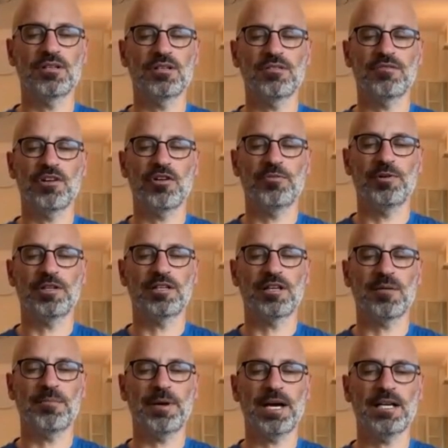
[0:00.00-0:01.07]
developing the
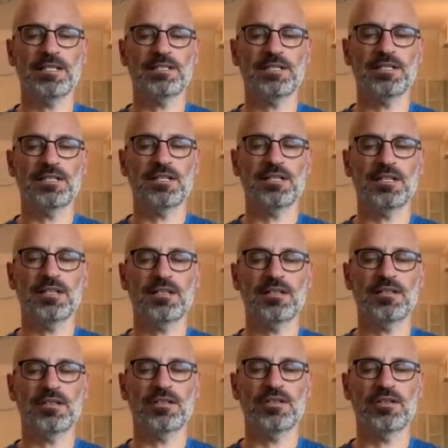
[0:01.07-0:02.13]
capacity
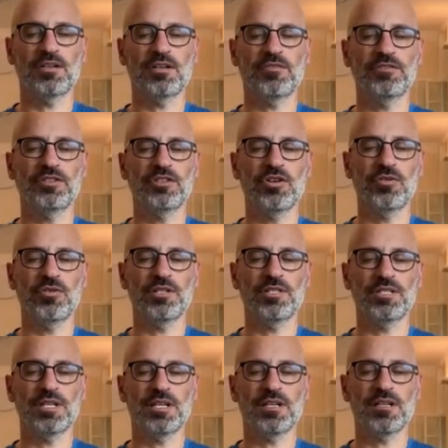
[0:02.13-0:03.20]
of
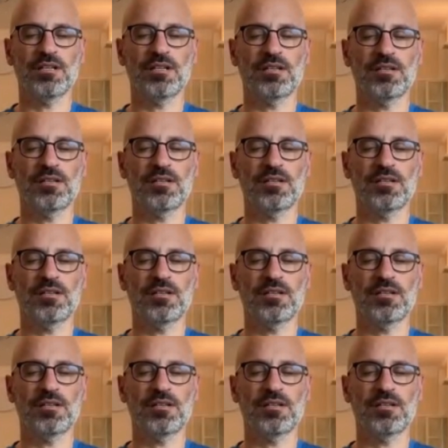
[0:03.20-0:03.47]
noticing